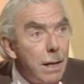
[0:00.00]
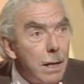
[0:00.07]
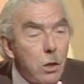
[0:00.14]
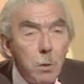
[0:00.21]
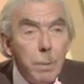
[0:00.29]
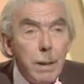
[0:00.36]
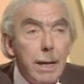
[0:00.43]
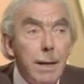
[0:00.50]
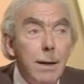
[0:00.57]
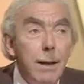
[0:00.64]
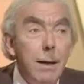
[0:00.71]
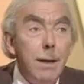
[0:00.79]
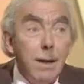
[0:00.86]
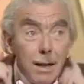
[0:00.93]
It could be a
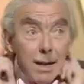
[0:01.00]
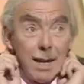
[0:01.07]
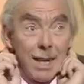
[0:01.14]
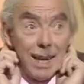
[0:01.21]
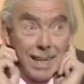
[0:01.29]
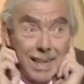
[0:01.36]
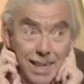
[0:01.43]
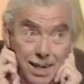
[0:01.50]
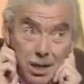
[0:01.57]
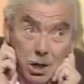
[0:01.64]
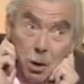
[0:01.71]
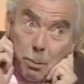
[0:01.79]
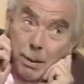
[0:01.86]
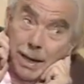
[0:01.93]
little
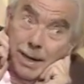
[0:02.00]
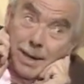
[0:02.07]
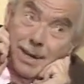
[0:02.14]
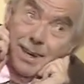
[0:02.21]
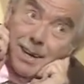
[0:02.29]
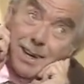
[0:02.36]
goblin.